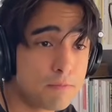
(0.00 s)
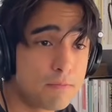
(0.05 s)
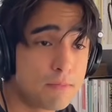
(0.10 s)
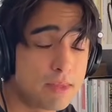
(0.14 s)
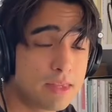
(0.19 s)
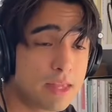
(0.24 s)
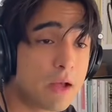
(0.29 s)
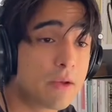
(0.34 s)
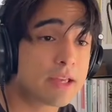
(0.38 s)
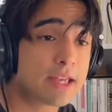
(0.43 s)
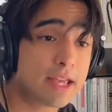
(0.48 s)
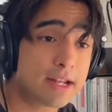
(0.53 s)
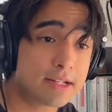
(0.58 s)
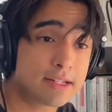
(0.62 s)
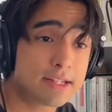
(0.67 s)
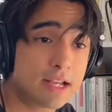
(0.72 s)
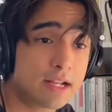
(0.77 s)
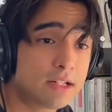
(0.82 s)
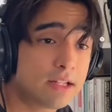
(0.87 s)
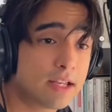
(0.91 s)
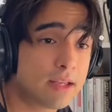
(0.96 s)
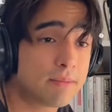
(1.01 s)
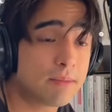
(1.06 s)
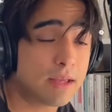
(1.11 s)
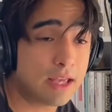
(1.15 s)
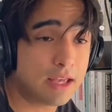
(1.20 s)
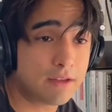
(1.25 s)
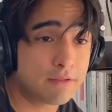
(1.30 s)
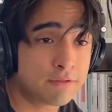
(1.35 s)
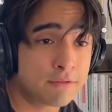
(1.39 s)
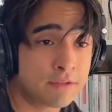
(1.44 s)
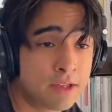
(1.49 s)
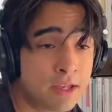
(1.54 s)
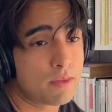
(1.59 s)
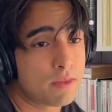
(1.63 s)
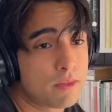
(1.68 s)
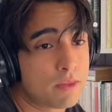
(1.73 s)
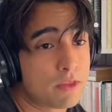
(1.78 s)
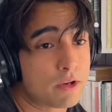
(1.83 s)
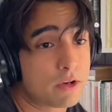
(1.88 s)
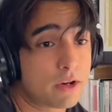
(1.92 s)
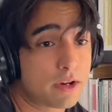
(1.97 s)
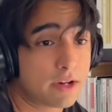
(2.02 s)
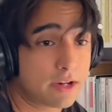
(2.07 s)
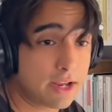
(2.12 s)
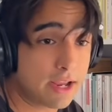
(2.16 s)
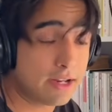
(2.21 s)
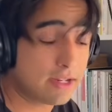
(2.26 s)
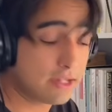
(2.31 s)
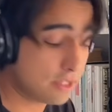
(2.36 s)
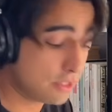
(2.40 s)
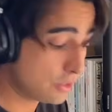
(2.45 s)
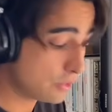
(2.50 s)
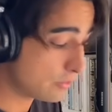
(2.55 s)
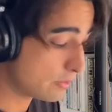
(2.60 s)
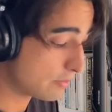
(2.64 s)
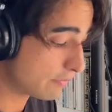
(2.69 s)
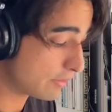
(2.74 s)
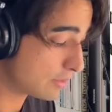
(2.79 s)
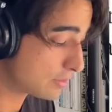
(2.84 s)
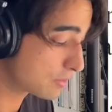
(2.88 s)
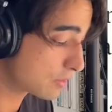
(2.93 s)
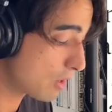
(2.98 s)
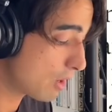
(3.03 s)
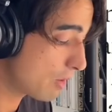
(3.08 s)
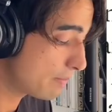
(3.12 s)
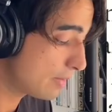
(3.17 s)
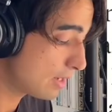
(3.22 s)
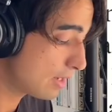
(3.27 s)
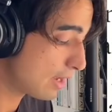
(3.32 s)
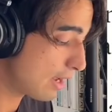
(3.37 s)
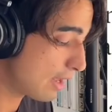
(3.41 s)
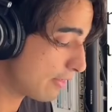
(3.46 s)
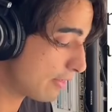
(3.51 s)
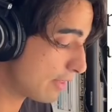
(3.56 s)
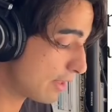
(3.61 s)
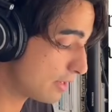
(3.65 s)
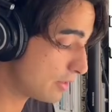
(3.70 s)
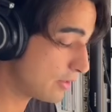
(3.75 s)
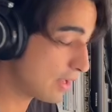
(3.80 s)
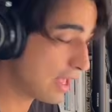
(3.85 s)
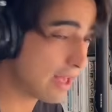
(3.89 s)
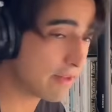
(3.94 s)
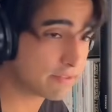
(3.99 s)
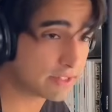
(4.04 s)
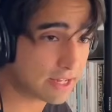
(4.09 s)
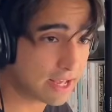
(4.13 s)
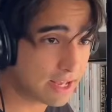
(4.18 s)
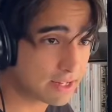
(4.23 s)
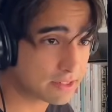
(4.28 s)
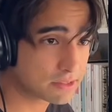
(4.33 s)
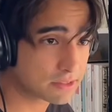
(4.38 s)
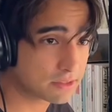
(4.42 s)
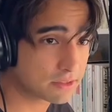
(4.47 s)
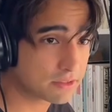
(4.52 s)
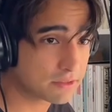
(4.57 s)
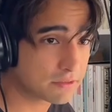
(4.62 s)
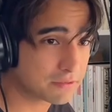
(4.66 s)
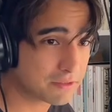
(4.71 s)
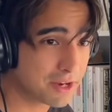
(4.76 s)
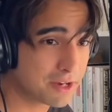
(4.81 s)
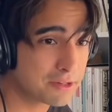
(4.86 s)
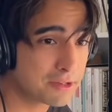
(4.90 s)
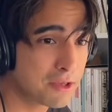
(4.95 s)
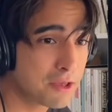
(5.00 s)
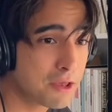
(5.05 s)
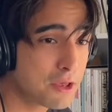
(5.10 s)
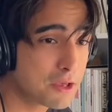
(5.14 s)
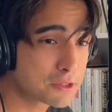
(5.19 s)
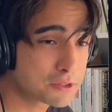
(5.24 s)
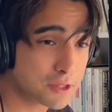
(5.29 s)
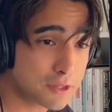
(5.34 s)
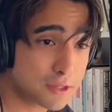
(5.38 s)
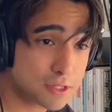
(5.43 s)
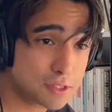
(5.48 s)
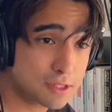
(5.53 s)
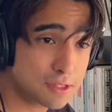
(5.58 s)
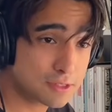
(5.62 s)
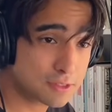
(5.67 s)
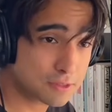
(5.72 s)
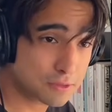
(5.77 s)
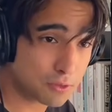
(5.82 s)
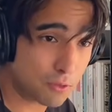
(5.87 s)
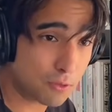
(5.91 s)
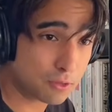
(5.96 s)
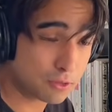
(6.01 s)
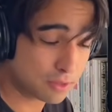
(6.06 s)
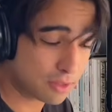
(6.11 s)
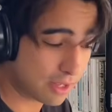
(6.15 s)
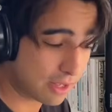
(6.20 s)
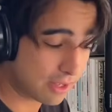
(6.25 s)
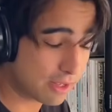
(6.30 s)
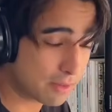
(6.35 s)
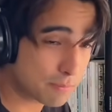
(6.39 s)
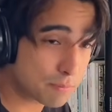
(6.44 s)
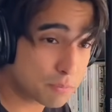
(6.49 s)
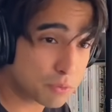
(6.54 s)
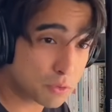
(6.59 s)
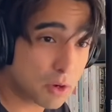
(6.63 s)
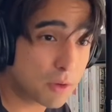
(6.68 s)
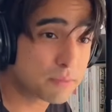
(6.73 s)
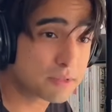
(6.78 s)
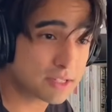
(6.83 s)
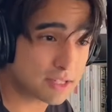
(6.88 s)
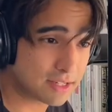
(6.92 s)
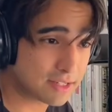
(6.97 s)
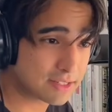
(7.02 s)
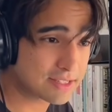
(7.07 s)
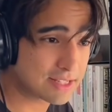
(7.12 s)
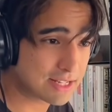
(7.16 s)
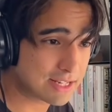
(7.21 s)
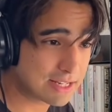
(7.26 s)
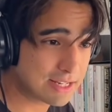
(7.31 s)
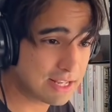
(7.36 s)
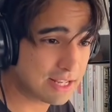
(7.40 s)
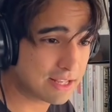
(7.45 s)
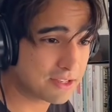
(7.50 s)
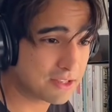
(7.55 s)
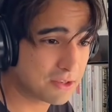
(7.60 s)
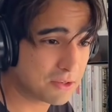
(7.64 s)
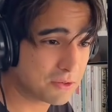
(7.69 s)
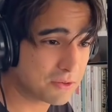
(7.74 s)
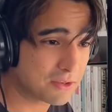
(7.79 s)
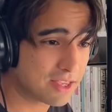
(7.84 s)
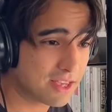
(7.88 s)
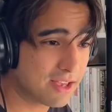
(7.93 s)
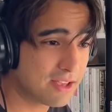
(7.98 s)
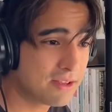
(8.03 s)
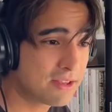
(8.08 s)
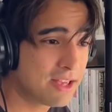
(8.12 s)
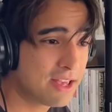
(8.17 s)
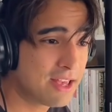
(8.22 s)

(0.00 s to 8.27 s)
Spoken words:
now I can tell him if there are any new events coming, and then you have an answer, right? So this is all a prompting technique, okay?